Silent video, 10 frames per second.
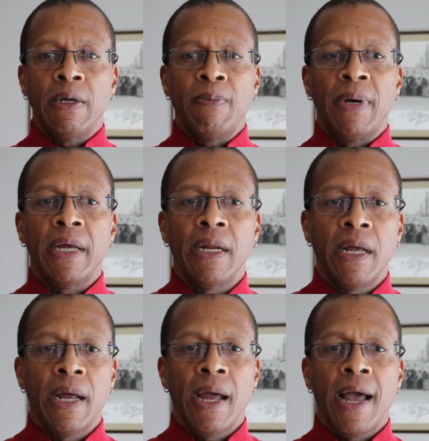but
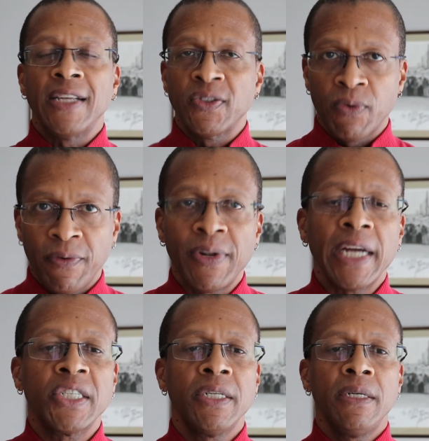as a
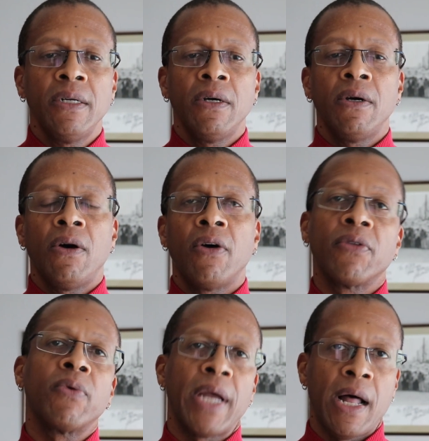reflection on
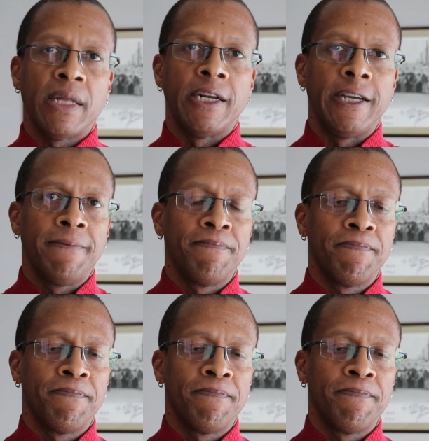the reality.